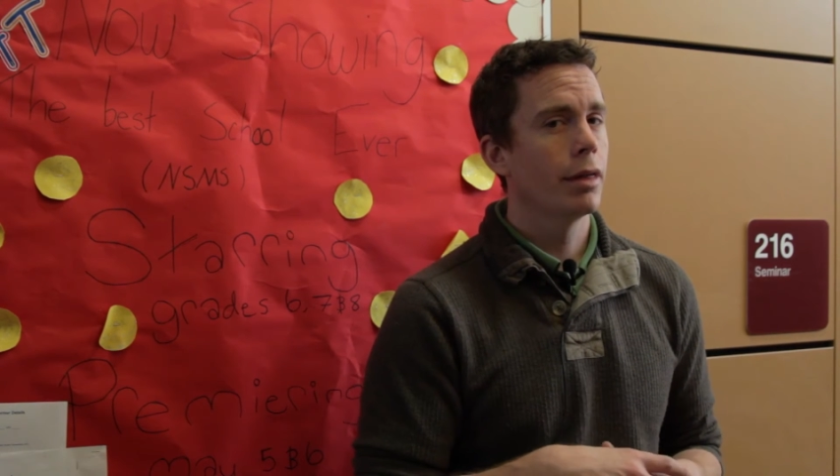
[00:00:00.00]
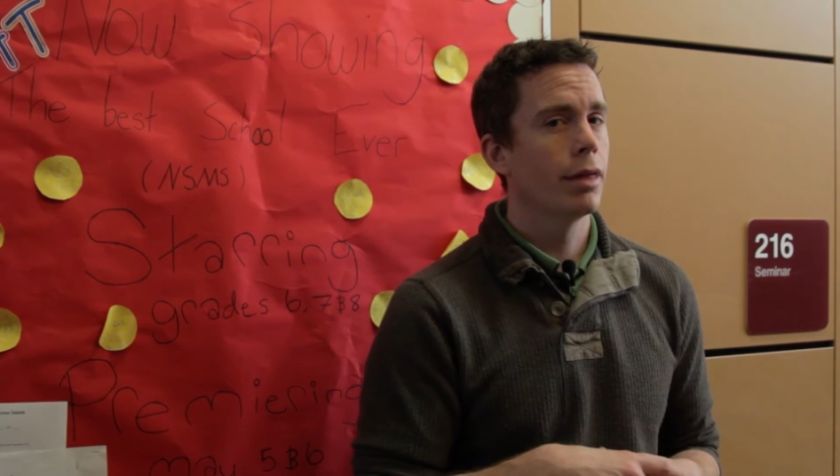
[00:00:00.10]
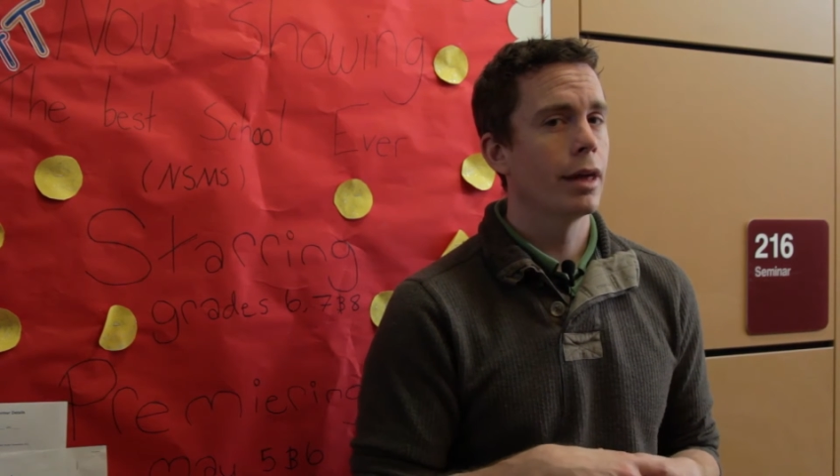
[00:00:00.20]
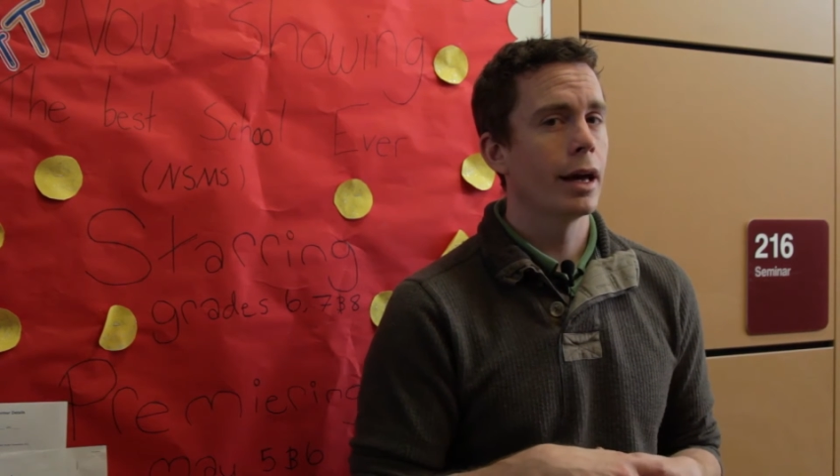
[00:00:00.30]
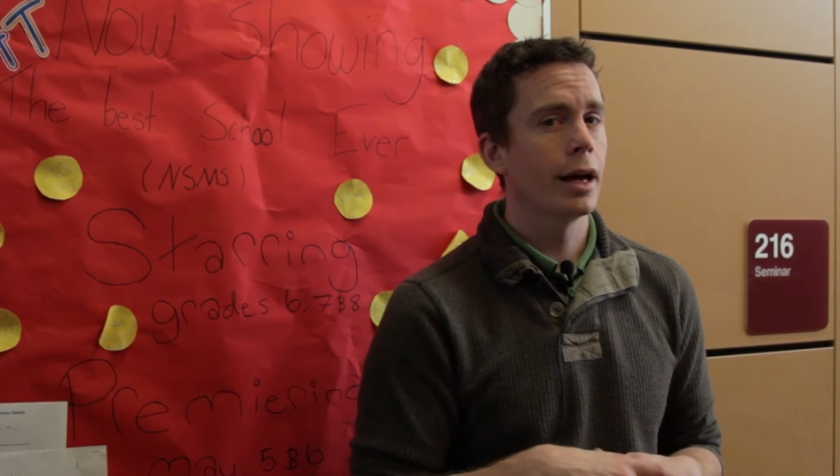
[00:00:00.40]

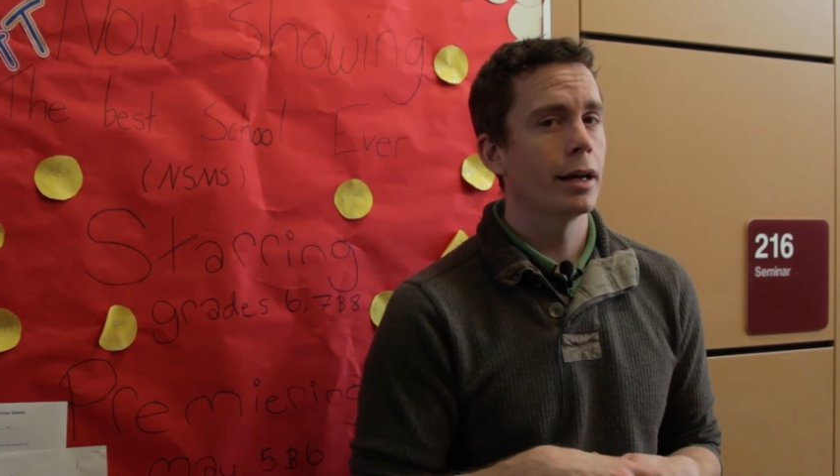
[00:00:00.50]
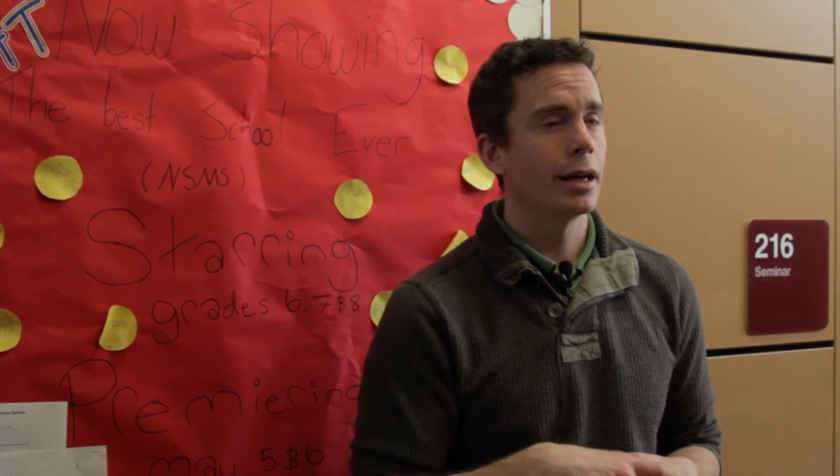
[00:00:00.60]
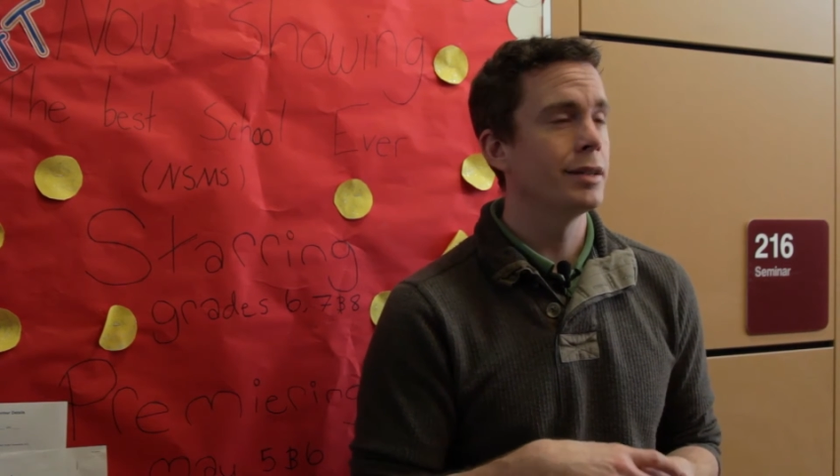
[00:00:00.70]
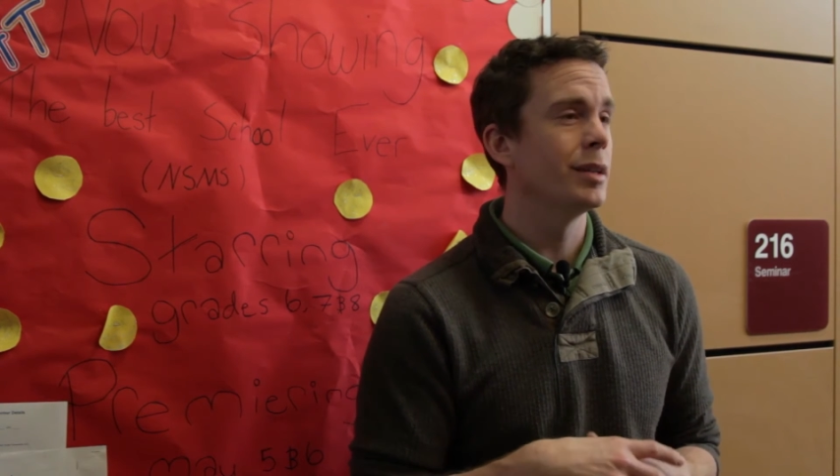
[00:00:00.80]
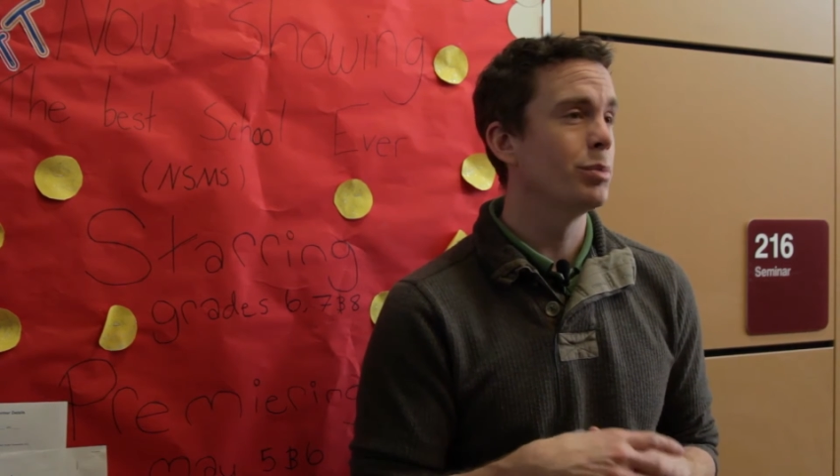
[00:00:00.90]
than
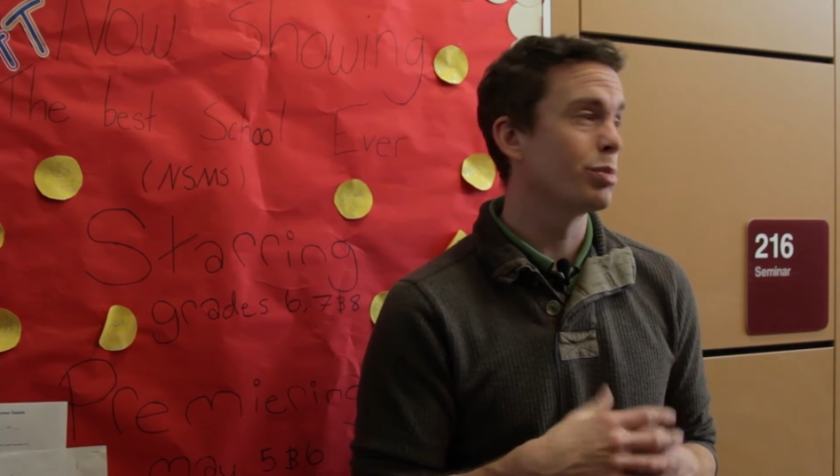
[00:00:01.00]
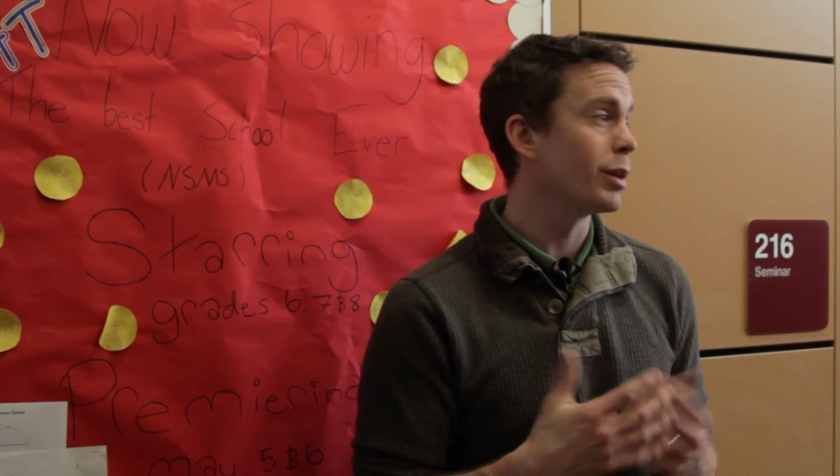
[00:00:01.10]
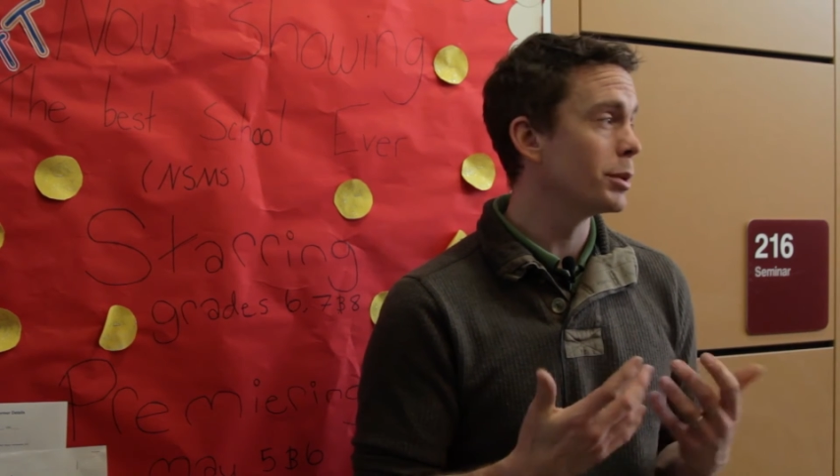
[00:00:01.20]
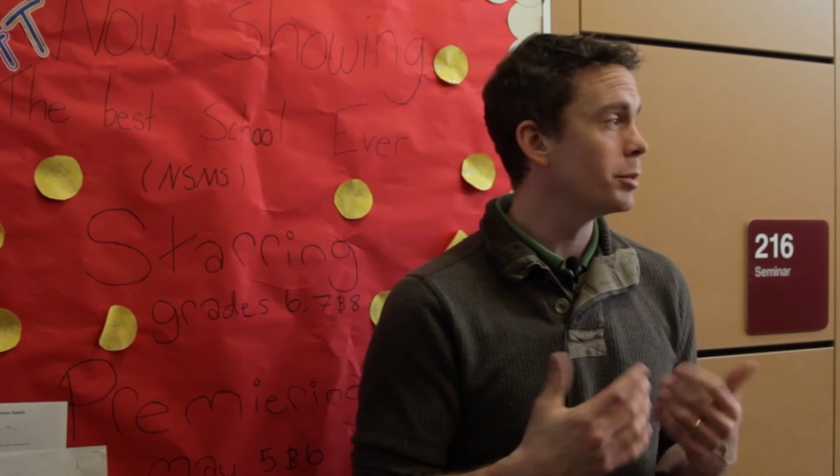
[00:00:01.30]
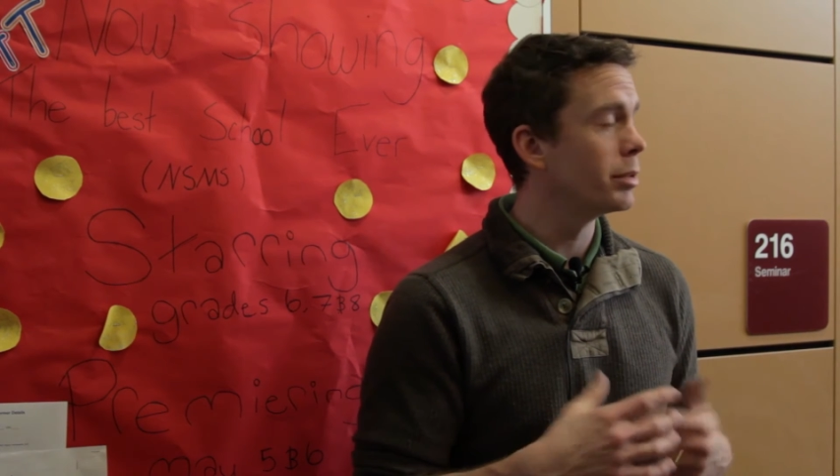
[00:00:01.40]
I did
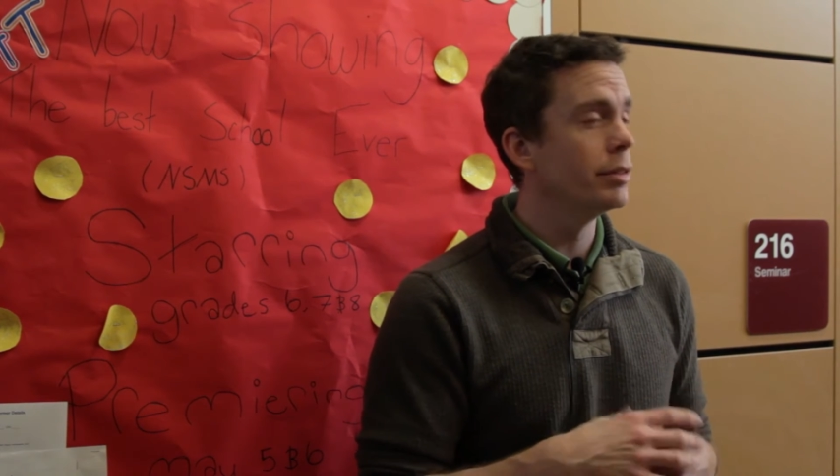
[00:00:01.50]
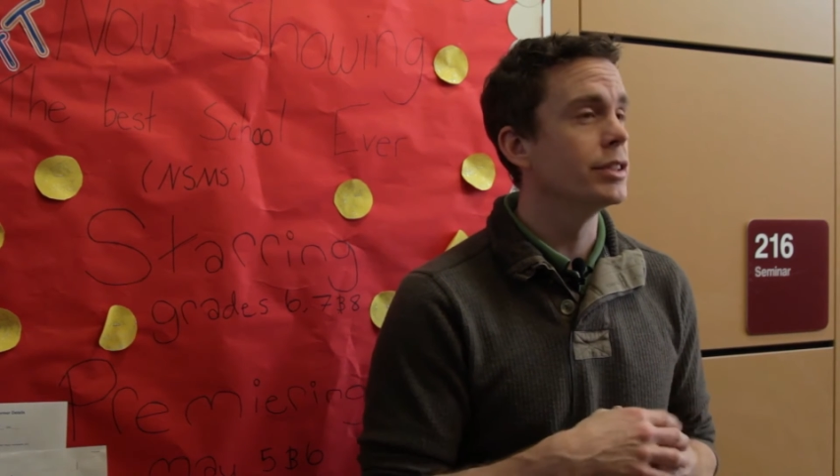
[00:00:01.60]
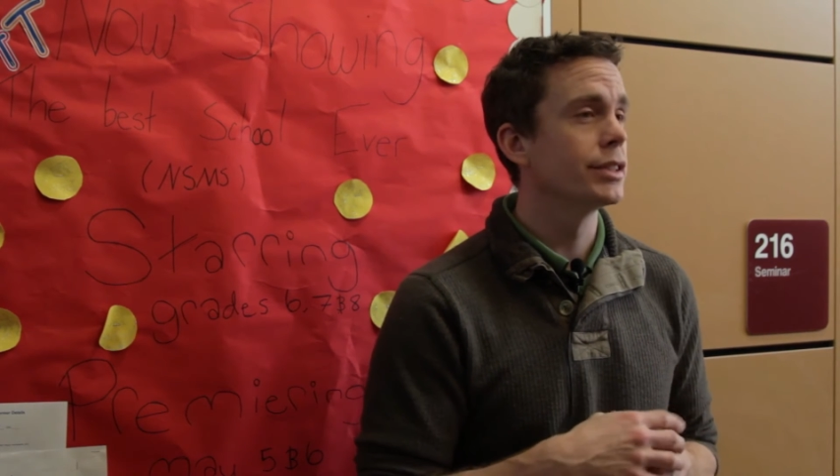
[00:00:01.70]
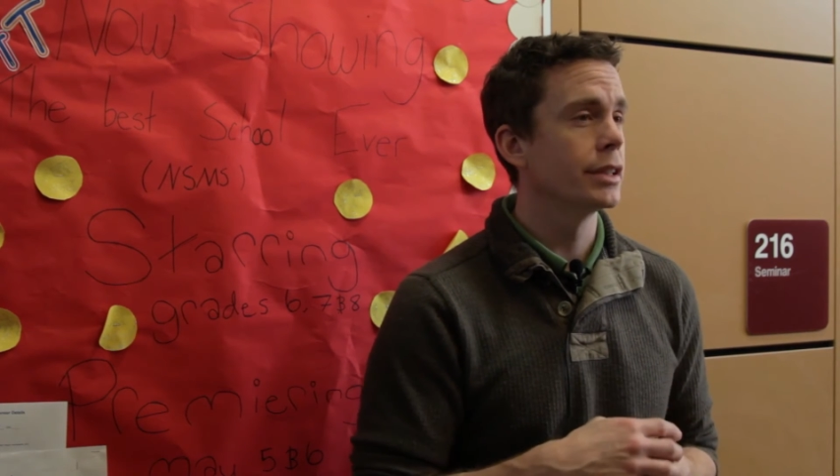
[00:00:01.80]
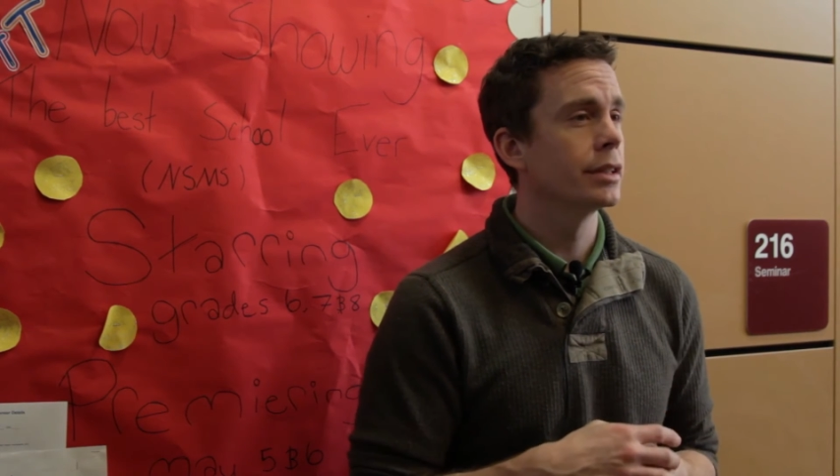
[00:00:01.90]
probably
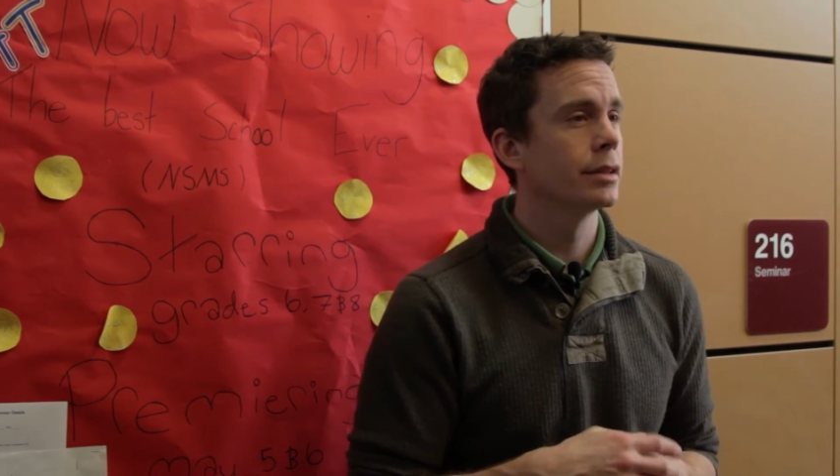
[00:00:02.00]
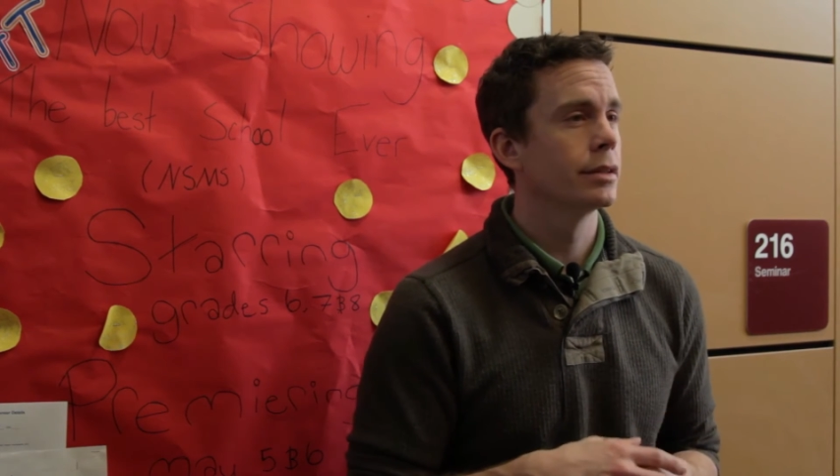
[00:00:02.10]
previously.